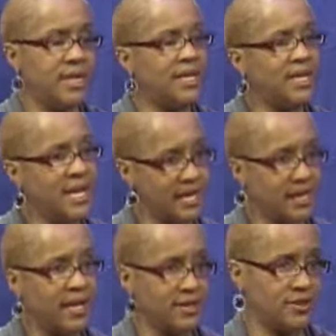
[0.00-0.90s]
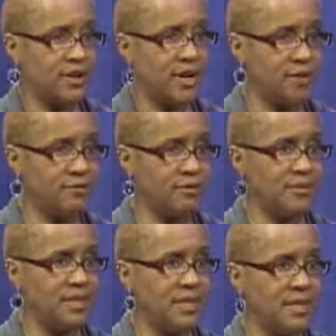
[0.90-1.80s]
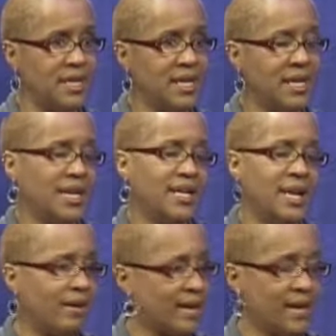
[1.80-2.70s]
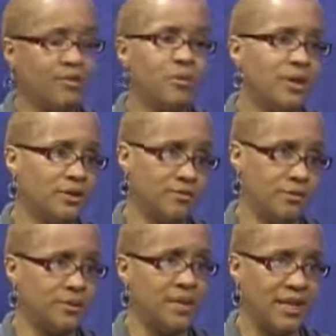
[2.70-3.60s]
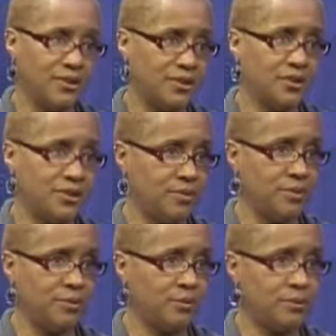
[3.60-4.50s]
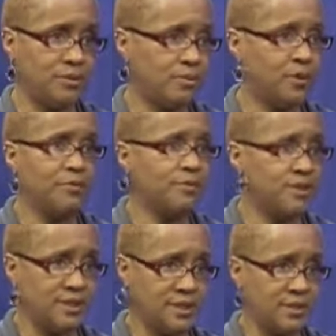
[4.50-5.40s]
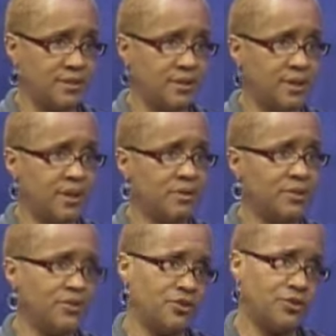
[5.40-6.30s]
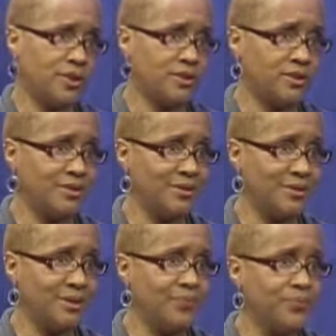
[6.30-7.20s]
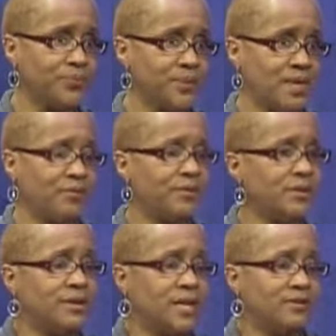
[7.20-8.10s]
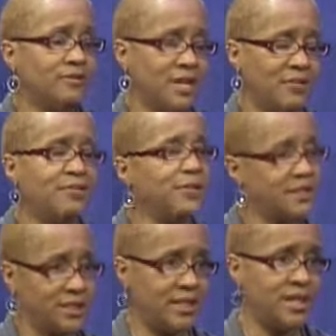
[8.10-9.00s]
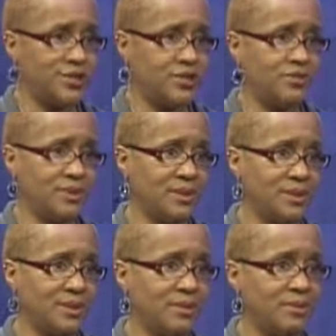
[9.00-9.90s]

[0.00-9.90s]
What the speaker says: And they had a lot to offer me. And now I have a wonderful relationship with both of these instructors. I feel a connection with them.